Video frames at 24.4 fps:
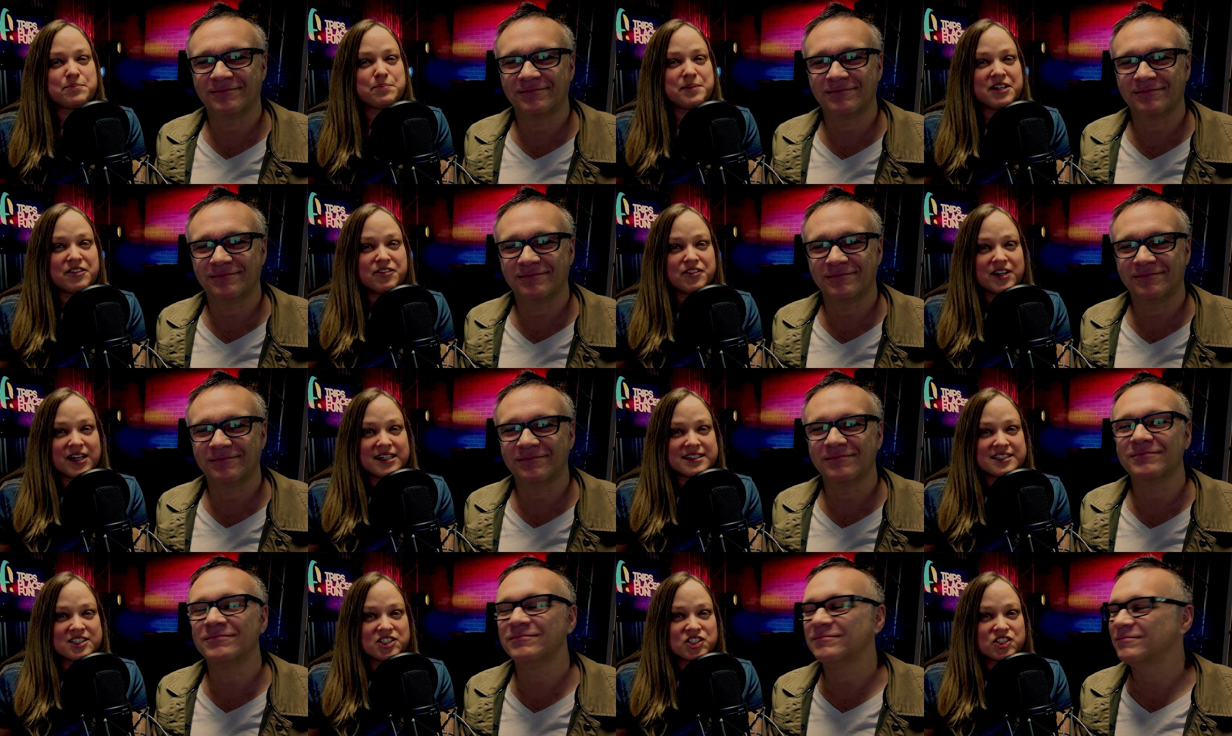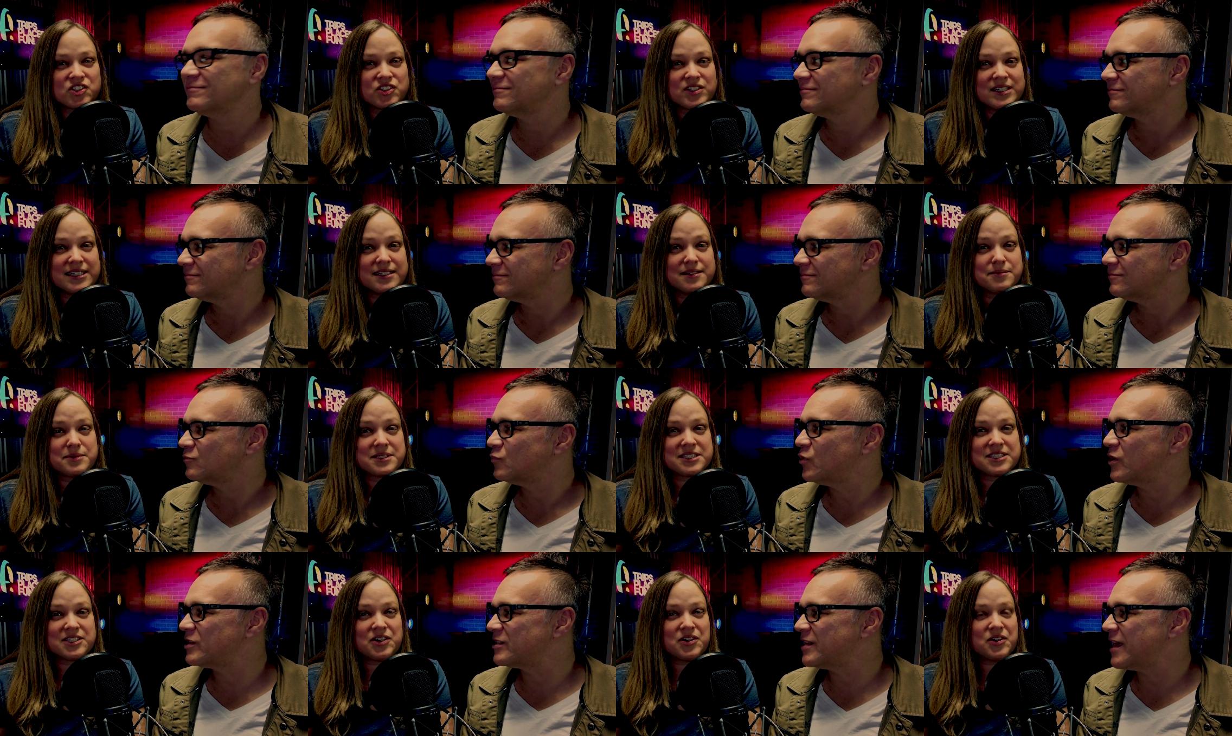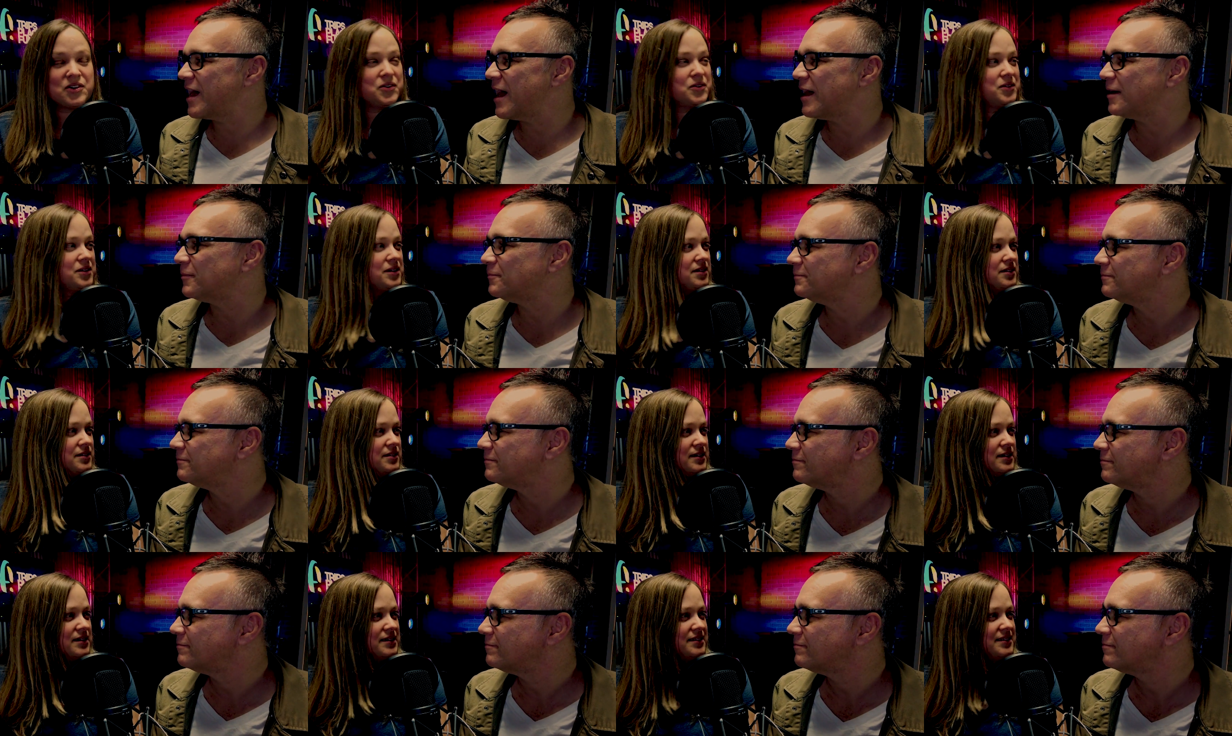Speaker 1: is Bigfoot on the Strip. What's so that?
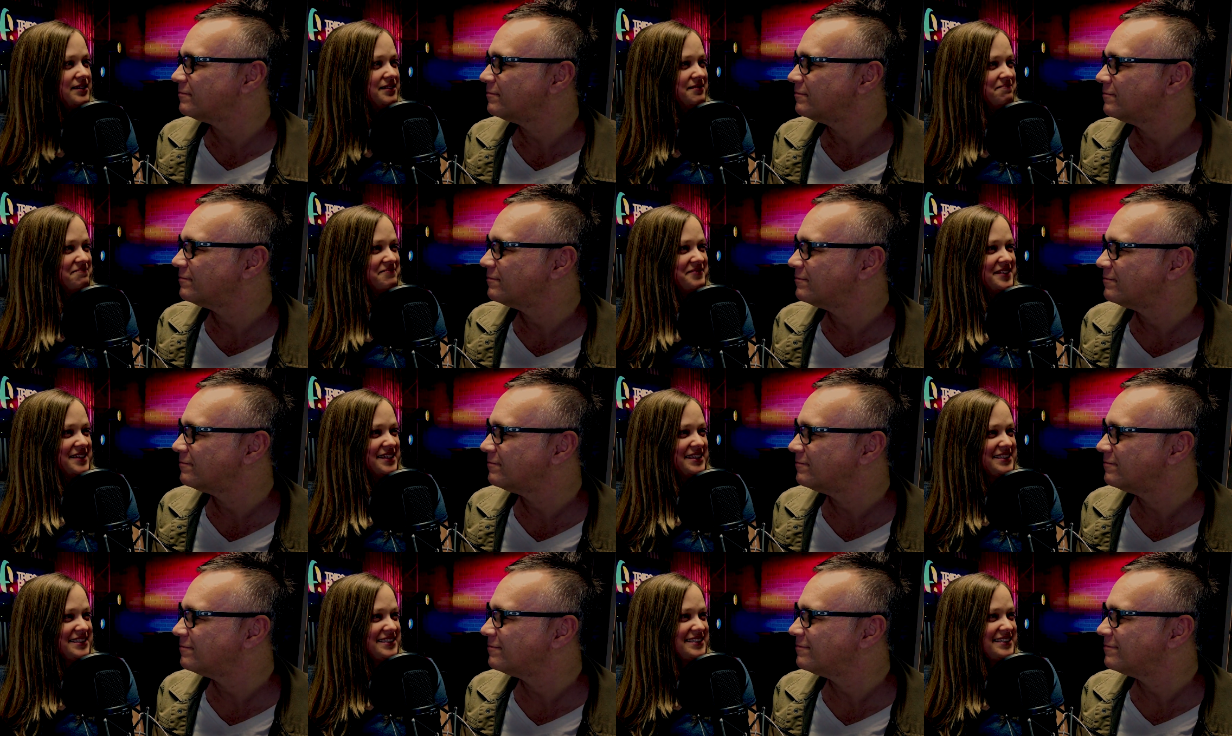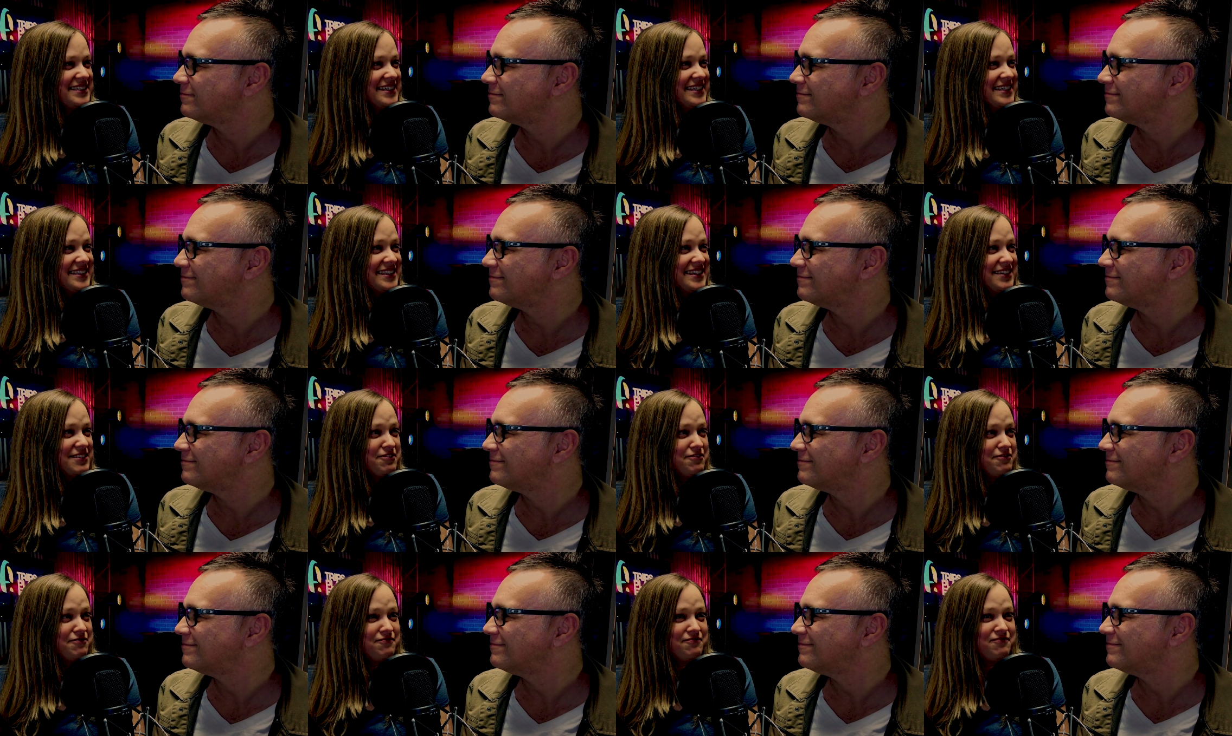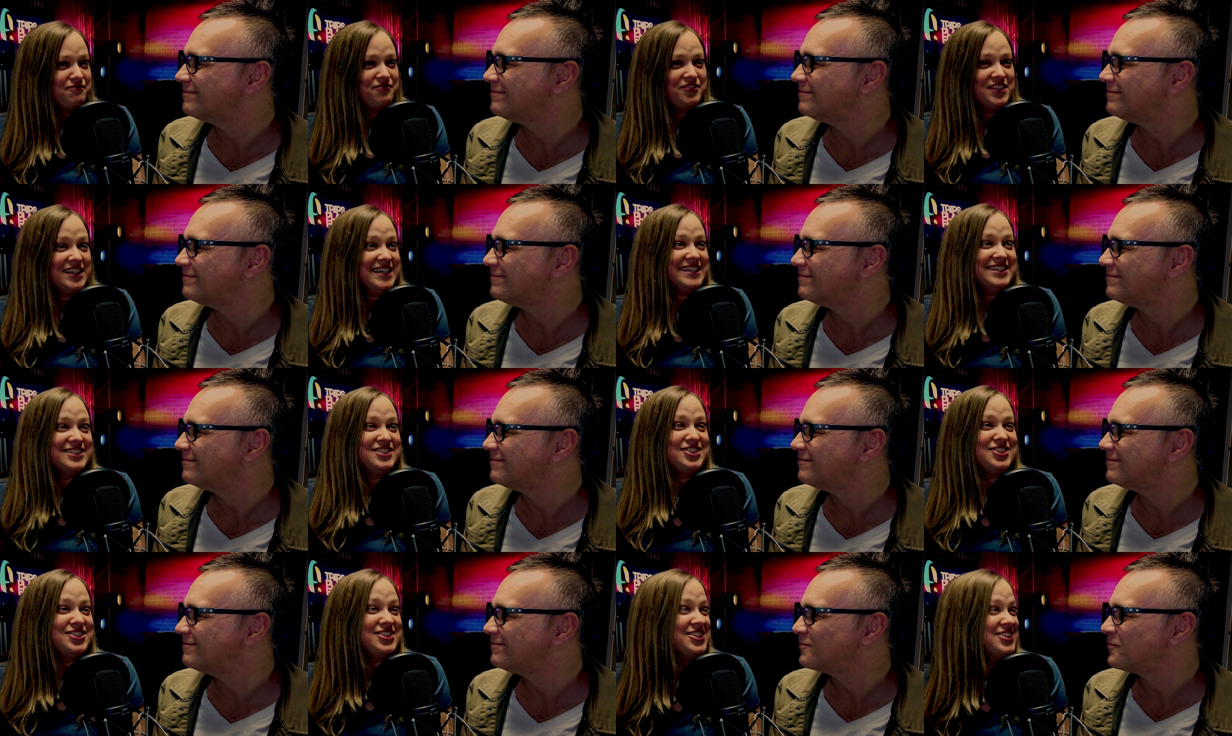this thing that
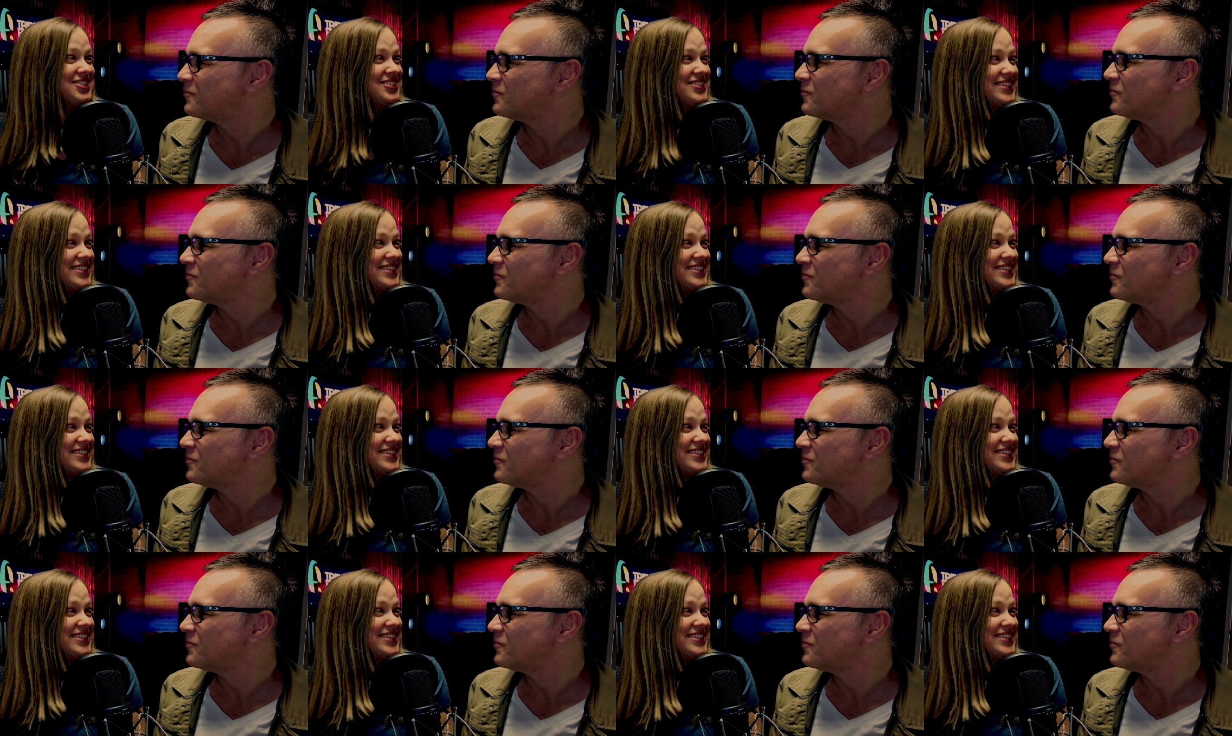flings you